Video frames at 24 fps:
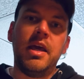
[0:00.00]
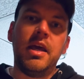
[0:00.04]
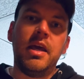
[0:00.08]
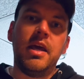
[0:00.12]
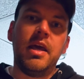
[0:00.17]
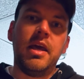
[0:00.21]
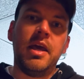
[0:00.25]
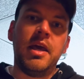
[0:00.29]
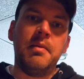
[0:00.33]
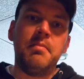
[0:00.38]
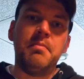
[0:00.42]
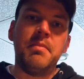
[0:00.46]

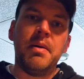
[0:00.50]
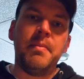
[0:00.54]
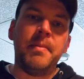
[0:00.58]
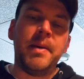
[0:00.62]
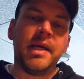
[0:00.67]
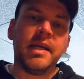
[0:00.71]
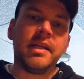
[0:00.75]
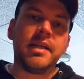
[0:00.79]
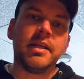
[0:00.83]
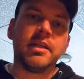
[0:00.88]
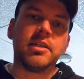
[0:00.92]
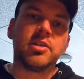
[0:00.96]
He
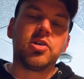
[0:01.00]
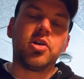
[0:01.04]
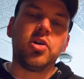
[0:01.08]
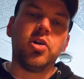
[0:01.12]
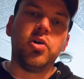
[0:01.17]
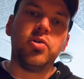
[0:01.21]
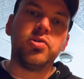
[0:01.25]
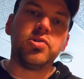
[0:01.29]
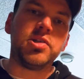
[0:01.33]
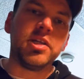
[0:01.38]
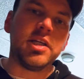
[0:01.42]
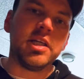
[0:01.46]
mimicked as
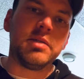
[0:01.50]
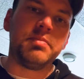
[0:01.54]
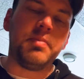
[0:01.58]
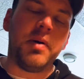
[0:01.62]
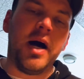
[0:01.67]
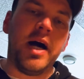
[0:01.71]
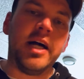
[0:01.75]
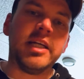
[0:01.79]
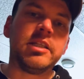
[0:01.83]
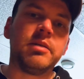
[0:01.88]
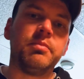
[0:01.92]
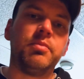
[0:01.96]
closely as
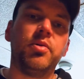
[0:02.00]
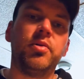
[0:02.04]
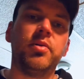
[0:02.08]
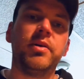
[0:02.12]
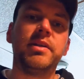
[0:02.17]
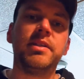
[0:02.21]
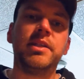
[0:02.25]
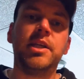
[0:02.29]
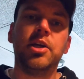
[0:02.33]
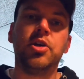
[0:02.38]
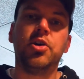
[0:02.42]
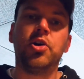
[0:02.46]
possible
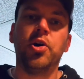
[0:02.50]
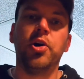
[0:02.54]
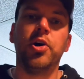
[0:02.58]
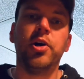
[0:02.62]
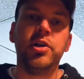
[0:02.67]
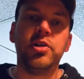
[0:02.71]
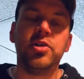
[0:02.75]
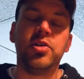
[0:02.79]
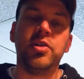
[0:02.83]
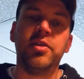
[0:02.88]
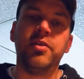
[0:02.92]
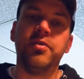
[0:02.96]
as he
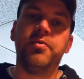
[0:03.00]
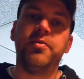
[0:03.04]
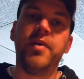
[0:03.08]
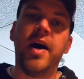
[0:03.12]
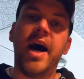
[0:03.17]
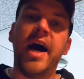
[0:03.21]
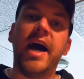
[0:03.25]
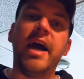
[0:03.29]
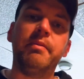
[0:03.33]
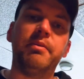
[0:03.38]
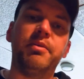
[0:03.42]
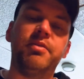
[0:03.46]
could to the
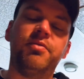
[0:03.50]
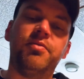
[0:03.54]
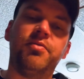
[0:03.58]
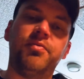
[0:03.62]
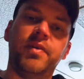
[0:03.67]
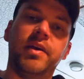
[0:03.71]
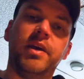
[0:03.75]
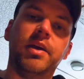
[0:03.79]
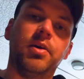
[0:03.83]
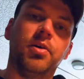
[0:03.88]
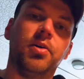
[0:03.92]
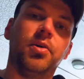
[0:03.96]
vibe and
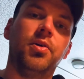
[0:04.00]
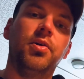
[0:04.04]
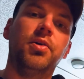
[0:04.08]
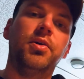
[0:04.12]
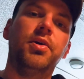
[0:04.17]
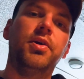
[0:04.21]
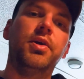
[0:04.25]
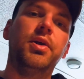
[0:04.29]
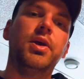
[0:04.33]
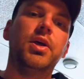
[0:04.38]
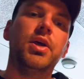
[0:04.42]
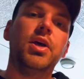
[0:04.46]
feel
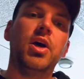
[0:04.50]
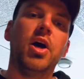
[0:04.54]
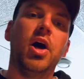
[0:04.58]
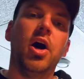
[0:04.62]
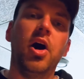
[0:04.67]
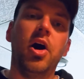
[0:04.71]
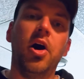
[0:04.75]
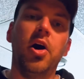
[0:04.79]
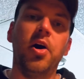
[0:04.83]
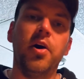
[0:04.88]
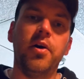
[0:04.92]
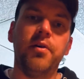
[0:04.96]

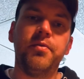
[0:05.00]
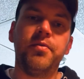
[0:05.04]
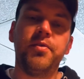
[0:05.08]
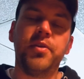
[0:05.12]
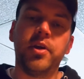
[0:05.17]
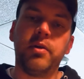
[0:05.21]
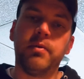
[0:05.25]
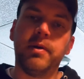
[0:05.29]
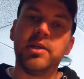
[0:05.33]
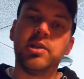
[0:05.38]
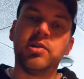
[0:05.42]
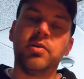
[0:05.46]
of the
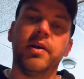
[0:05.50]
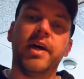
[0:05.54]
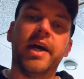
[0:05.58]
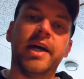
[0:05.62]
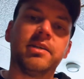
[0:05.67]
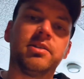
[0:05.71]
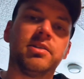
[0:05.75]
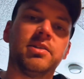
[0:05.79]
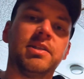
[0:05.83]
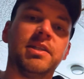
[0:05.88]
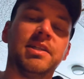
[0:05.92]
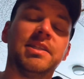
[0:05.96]
original
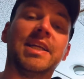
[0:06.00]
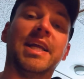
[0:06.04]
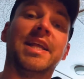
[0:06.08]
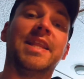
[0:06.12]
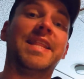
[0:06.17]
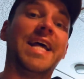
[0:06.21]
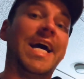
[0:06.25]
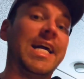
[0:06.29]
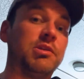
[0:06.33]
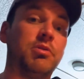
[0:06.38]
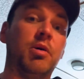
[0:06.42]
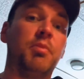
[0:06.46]
Exorcist, and
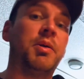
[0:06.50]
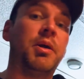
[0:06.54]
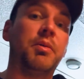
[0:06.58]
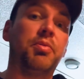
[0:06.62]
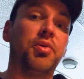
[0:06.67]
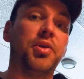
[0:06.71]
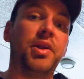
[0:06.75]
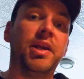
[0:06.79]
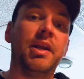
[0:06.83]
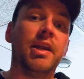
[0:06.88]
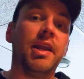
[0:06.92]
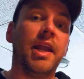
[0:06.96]
that's why people
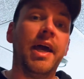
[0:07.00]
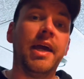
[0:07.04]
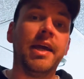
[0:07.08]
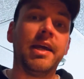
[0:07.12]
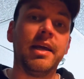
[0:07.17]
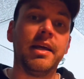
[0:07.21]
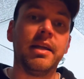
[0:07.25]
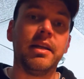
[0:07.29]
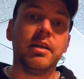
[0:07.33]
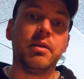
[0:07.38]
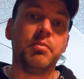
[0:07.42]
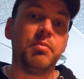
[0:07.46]
didn't like
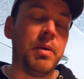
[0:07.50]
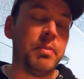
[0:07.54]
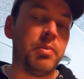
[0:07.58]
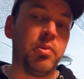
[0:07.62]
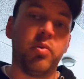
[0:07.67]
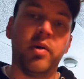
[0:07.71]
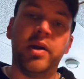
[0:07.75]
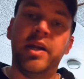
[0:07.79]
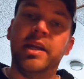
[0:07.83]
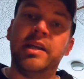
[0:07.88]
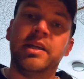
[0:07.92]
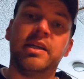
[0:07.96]
it. People
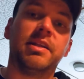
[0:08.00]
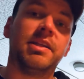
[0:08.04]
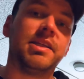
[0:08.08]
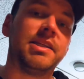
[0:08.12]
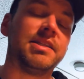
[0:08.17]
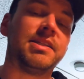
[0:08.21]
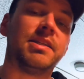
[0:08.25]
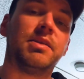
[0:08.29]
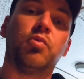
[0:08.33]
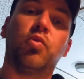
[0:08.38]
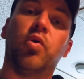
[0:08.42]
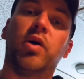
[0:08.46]
went into
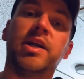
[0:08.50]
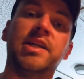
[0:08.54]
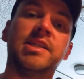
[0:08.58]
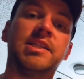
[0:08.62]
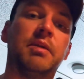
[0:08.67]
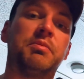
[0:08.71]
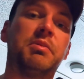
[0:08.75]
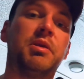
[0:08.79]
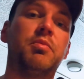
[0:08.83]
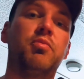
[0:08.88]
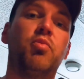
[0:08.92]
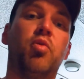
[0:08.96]
this wanting
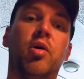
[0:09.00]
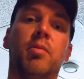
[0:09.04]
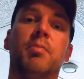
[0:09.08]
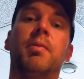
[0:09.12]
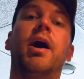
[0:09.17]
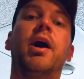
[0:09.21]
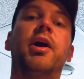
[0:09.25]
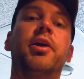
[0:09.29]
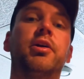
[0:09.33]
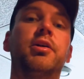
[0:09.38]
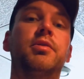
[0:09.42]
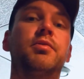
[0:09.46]
something more
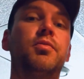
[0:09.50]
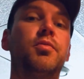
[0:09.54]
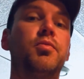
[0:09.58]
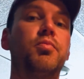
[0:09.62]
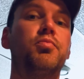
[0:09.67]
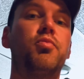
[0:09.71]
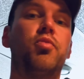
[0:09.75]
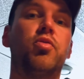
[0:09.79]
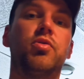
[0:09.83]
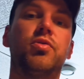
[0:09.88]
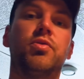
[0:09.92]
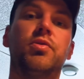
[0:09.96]
modern,
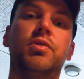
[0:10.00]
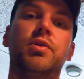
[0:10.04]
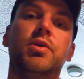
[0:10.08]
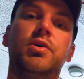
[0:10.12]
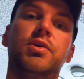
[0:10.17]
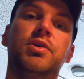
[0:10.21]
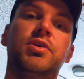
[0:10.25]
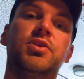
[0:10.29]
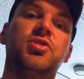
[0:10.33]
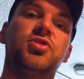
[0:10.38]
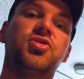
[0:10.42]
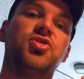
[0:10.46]
more
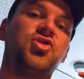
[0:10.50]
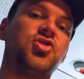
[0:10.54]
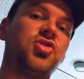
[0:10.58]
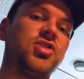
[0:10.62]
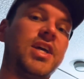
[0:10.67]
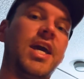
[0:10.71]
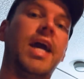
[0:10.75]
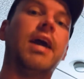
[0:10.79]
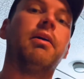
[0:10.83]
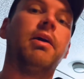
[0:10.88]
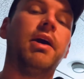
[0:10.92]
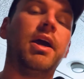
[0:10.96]

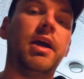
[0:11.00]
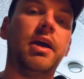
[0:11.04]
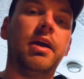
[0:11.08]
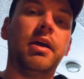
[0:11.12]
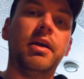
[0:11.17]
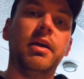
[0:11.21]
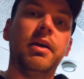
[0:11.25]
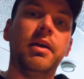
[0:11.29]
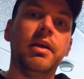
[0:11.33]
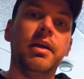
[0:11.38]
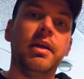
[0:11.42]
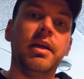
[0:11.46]
scary,
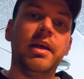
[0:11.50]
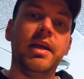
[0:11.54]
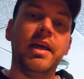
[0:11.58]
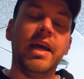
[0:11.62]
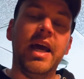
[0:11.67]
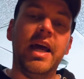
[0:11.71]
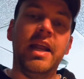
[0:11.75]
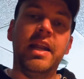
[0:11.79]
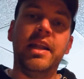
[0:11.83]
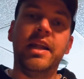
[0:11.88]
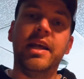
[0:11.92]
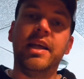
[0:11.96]

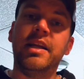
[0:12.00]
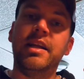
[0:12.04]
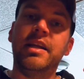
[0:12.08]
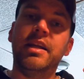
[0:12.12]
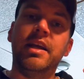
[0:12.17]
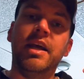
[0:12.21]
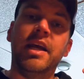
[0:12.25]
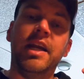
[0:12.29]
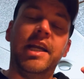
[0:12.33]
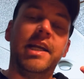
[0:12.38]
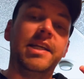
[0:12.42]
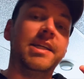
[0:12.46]
and it
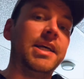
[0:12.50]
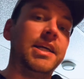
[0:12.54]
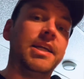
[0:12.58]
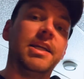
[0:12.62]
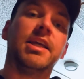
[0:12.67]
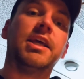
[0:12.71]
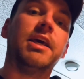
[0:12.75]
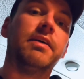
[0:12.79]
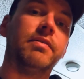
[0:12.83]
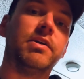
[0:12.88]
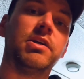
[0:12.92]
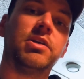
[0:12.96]
didn't
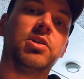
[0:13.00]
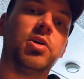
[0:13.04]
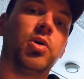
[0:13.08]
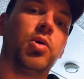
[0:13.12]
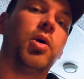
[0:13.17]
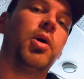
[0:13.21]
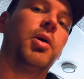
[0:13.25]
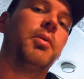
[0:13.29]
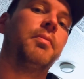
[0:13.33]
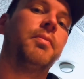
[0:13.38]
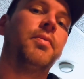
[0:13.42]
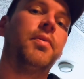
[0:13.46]
give it to
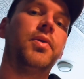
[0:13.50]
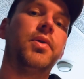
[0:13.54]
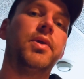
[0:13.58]
them.